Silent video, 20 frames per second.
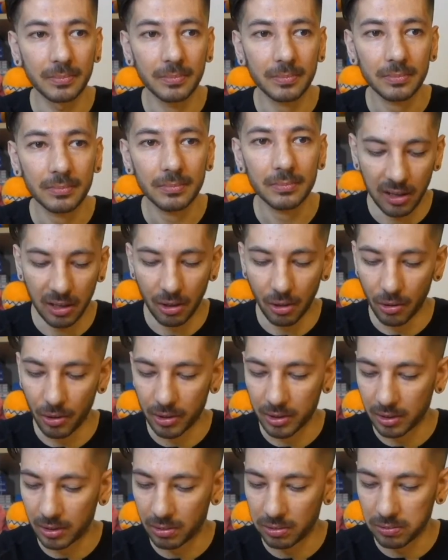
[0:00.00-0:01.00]

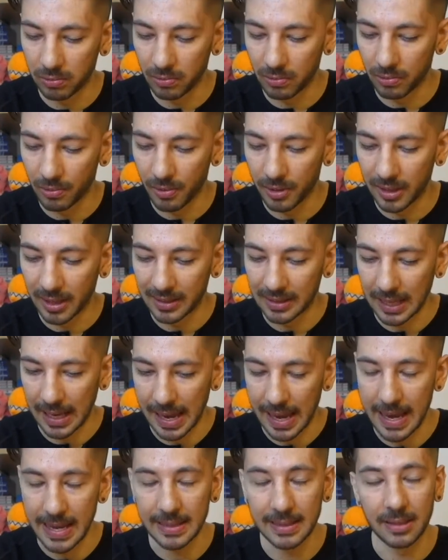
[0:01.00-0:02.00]
Close to the
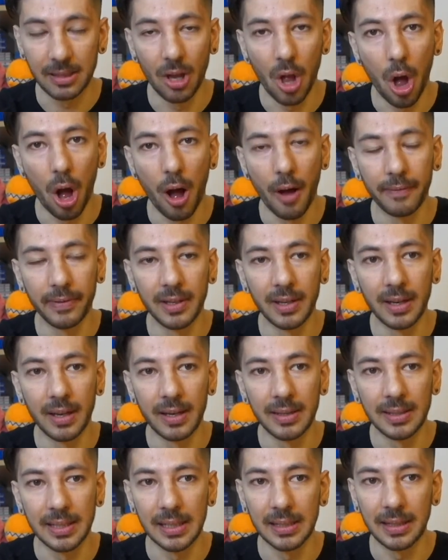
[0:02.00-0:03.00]
taste of the
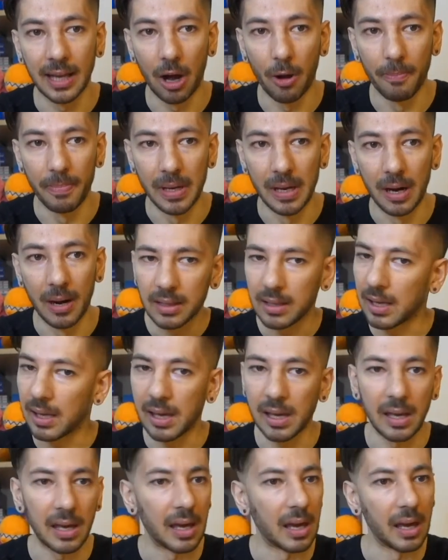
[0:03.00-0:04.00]
Qingdao beer.
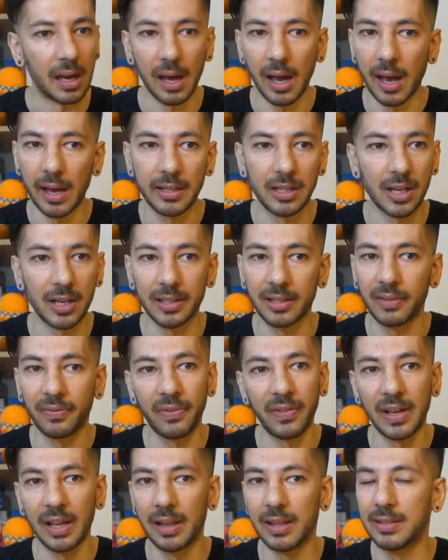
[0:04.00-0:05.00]
Yeah, I just
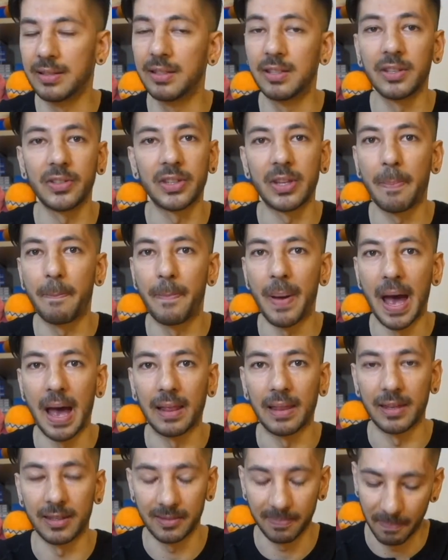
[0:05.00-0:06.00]
feel it's just a
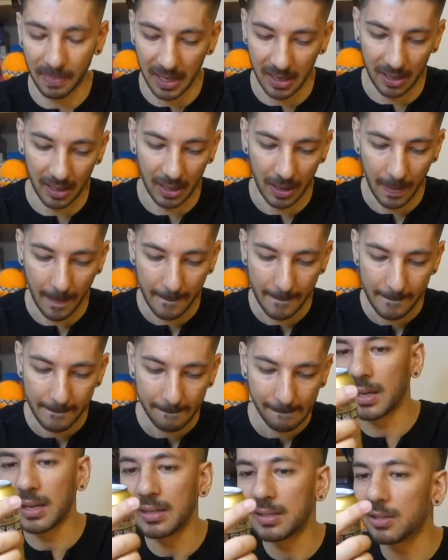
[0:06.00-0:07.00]
balanced beer.
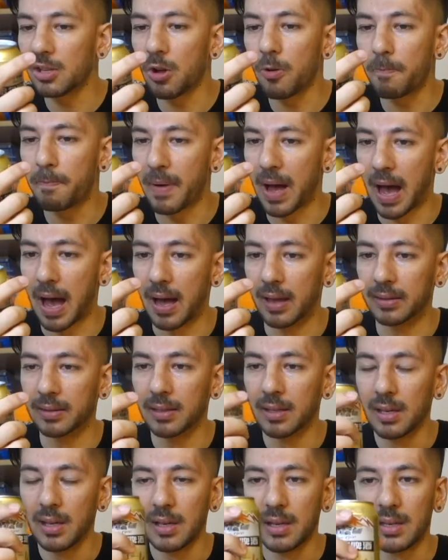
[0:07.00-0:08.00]
It's not bad.
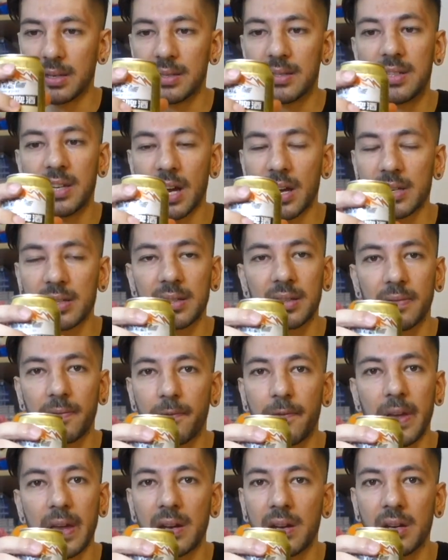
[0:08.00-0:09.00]
It's just
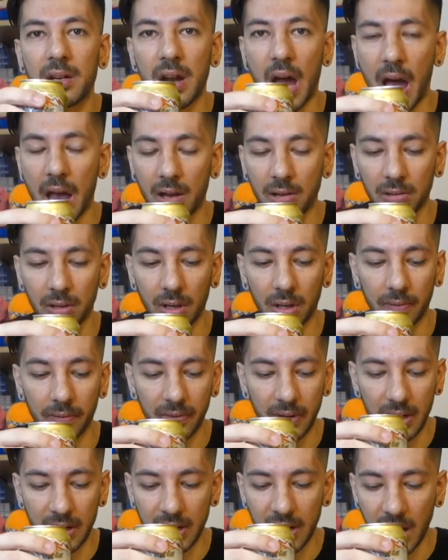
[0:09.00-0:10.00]
very regular,
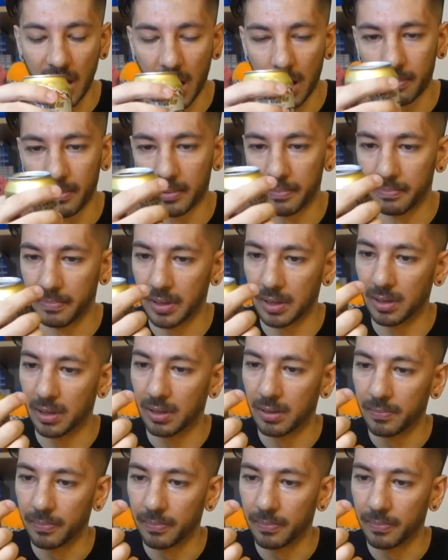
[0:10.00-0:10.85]
very common beer.